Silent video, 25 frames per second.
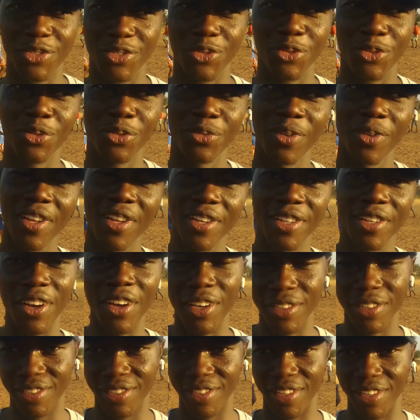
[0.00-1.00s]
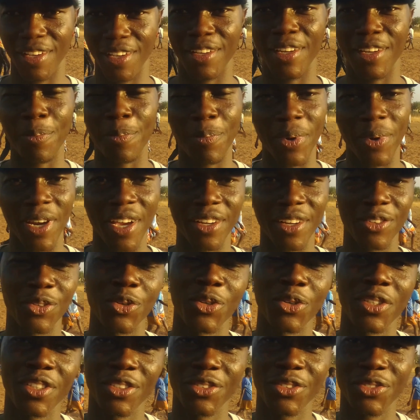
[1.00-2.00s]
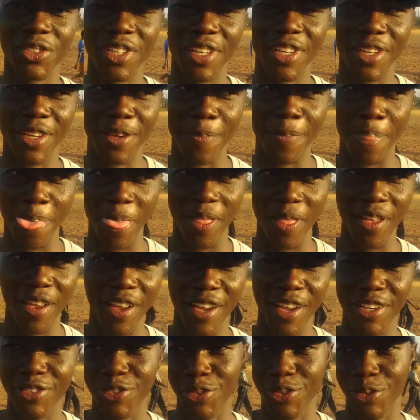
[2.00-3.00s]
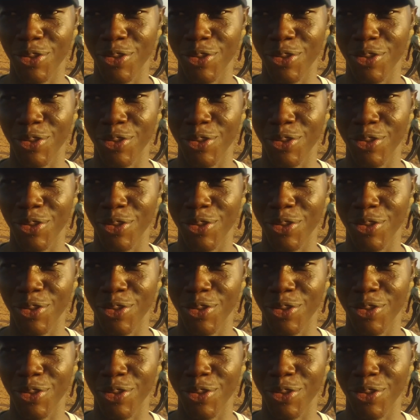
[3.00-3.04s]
So that's the plan going into the game.